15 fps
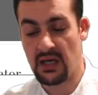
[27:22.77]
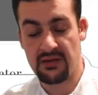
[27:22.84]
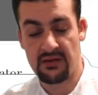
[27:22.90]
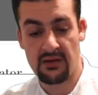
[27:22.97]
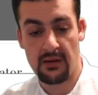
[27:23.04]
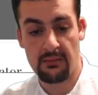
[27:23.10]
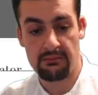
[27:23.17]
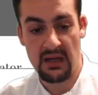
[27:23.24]

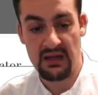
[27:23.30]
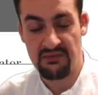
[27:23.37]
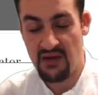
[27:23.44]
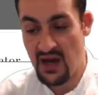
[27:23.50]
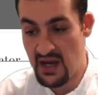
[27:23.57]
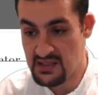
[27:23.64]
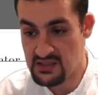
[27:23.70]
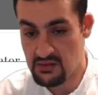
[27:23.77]
other
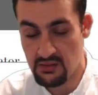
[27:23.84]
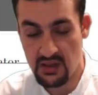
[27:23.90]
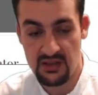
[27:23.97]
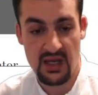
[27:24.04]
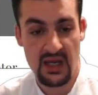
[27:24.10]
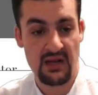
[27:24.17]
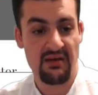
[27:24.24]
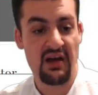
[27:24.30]
advice or
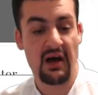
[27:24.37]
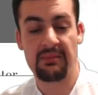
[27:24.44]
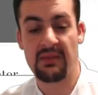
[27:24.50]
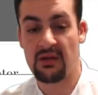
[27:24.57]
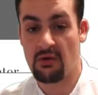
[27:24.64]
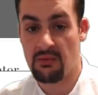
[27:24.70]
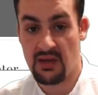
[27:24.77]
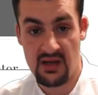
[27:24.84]
other kind of
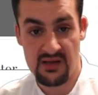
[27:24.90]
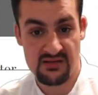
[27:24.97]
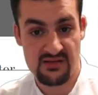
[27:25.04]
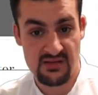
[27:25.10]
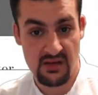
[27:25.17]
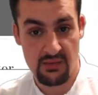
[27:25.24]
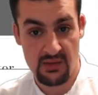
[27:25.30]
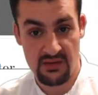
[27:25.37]
help that nobody
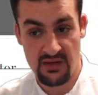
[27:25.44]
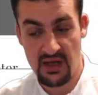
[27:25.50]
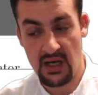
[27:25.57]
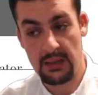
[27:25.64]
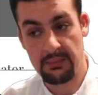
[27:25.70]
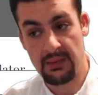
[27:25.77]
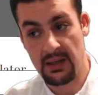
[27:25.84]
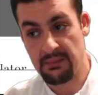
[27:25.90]
else is there willing to
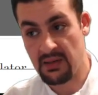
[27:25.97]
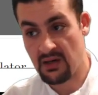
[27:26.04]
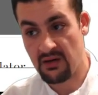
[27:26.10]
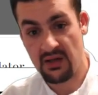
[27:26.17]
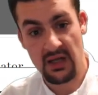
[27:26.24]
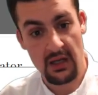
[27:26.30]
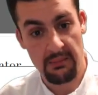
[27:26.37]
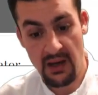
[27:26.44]
help. I'm
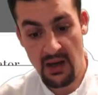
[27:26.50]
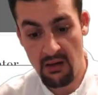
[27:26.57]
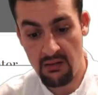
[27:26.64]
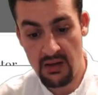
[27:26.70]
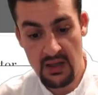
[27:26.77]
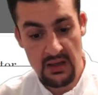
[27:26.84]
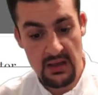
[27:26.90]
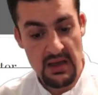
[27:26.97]
here to help
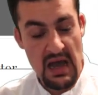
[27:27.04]
out.